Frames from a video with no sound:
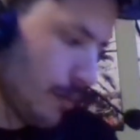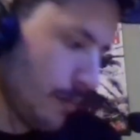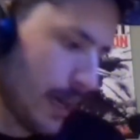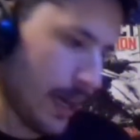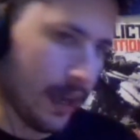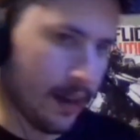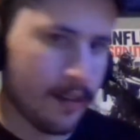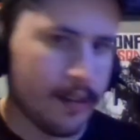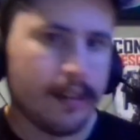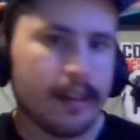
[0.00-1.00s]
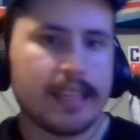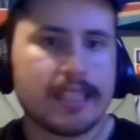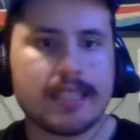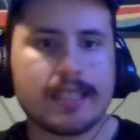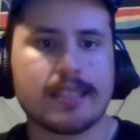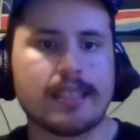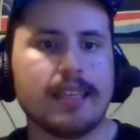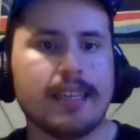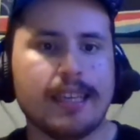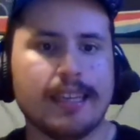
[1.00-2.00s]
made. It's
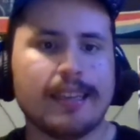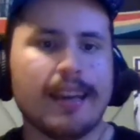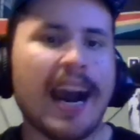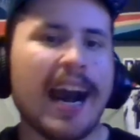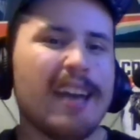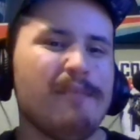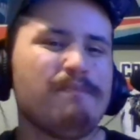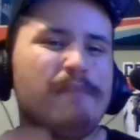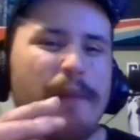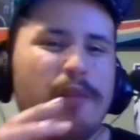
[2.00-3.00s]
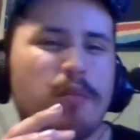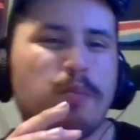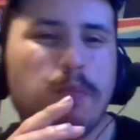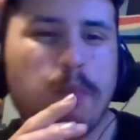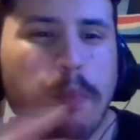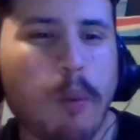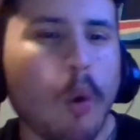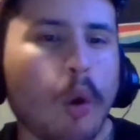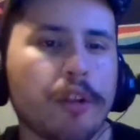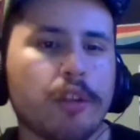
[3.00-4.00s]
I've never
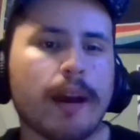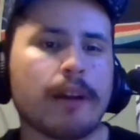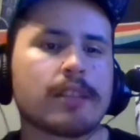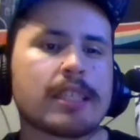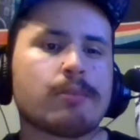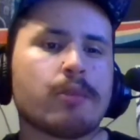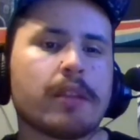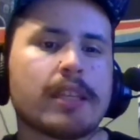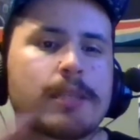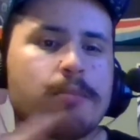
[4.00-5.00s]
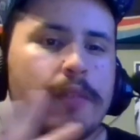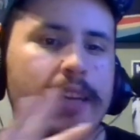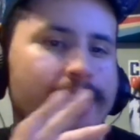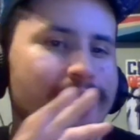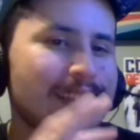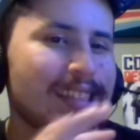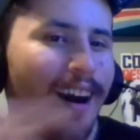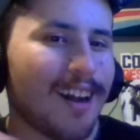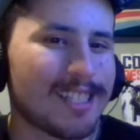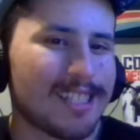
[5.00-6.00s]
Boy, throughout this movie. This movie is
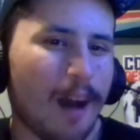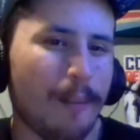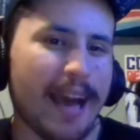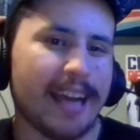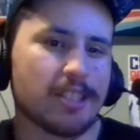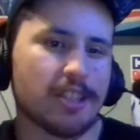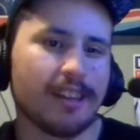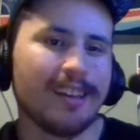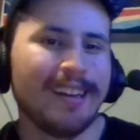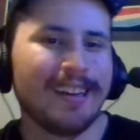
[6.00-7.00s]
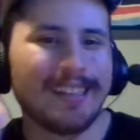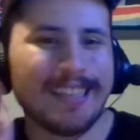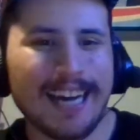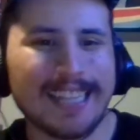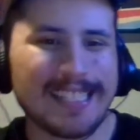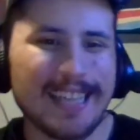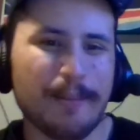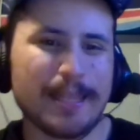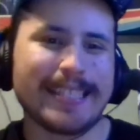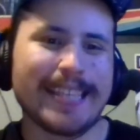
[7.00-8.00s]
non-stop action, non-stop
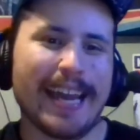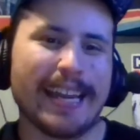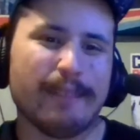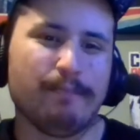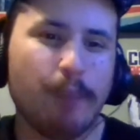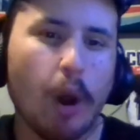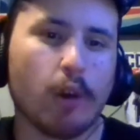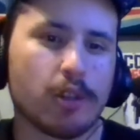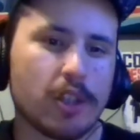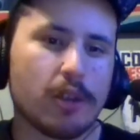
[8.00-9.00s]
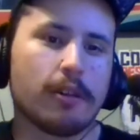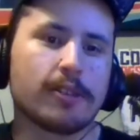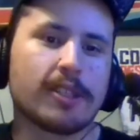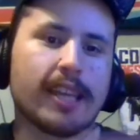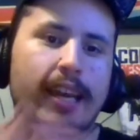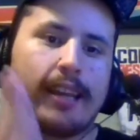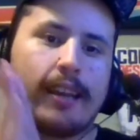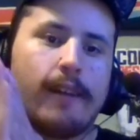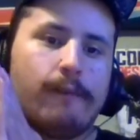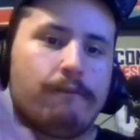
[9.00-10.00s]
insanity, balls to the walls insanity,
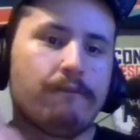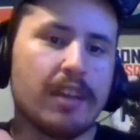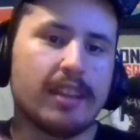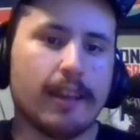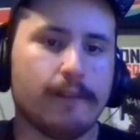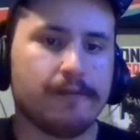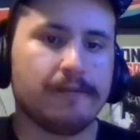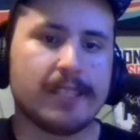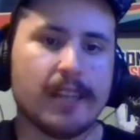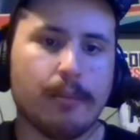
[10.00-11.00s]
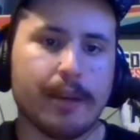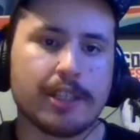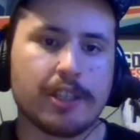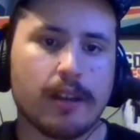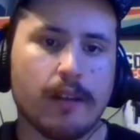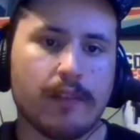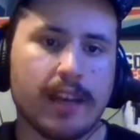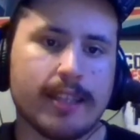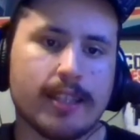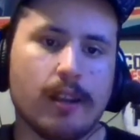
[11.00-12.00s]
a 50th celebration of
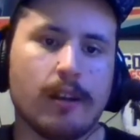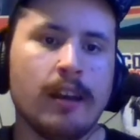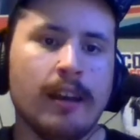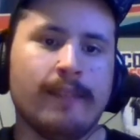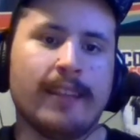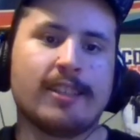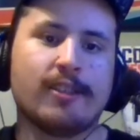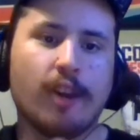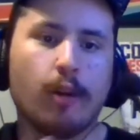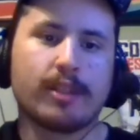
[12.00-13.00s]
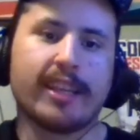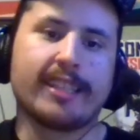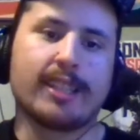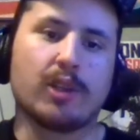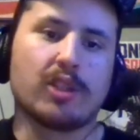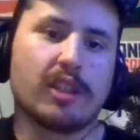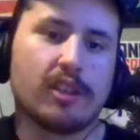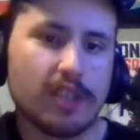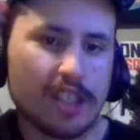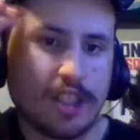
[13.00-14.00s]
Godzilla that you don't take seriously.
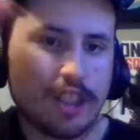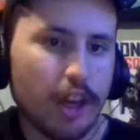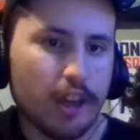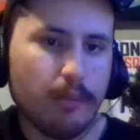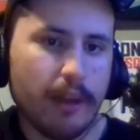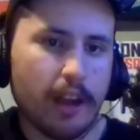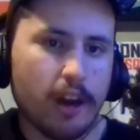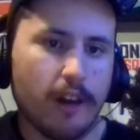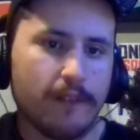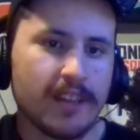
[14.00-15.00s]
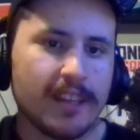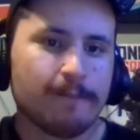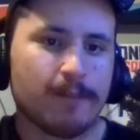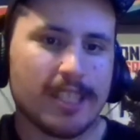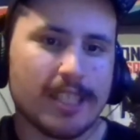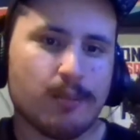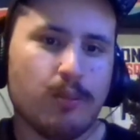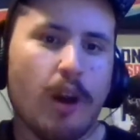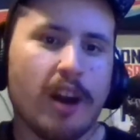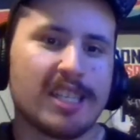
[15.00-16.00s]
You just turn your brain off and just
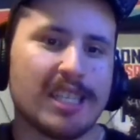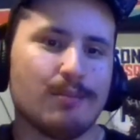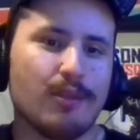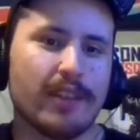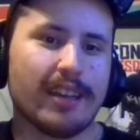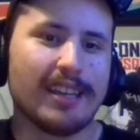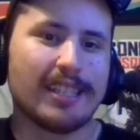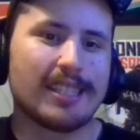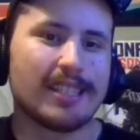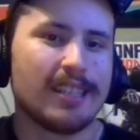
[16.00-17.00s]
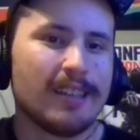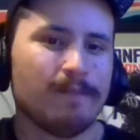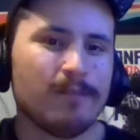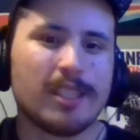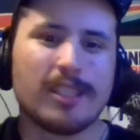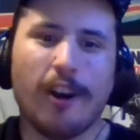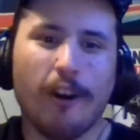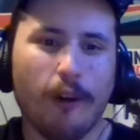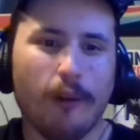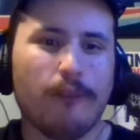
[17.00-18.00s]
watch this movie. It's
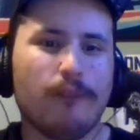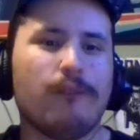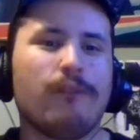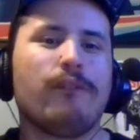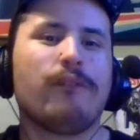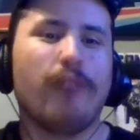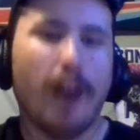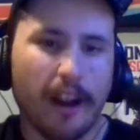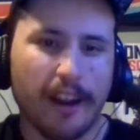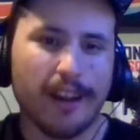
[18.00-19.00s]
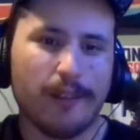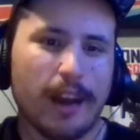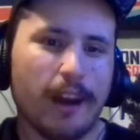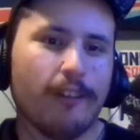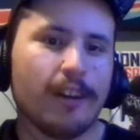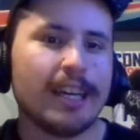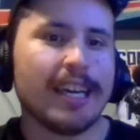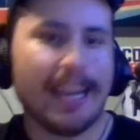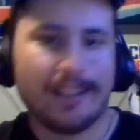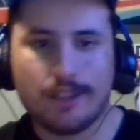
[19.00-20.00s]
so fun of how
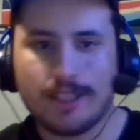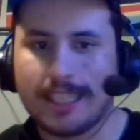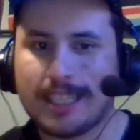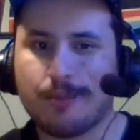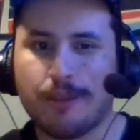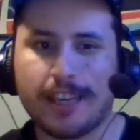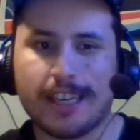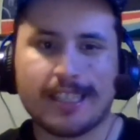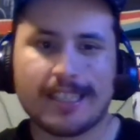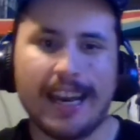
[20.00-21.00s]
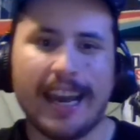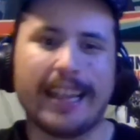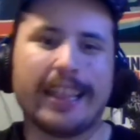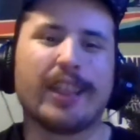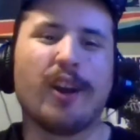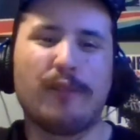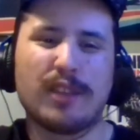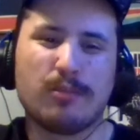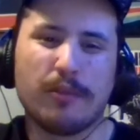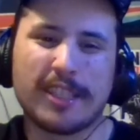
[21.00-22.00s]
interesting this movie is. I love
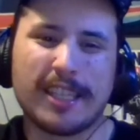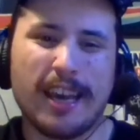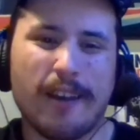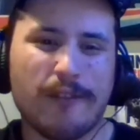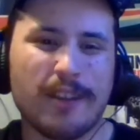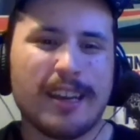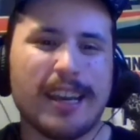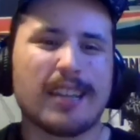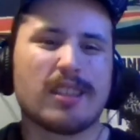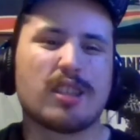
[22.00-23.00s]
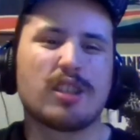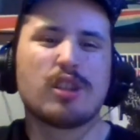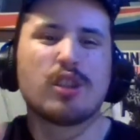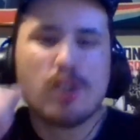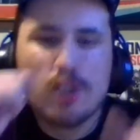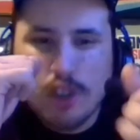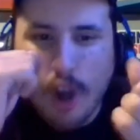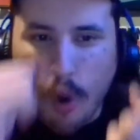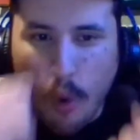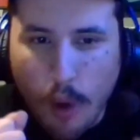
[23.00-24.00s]
this movie to death. It's
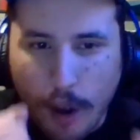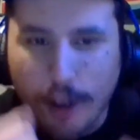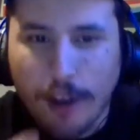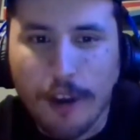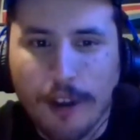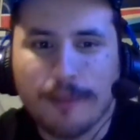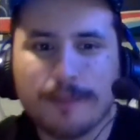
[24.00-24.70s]
so good.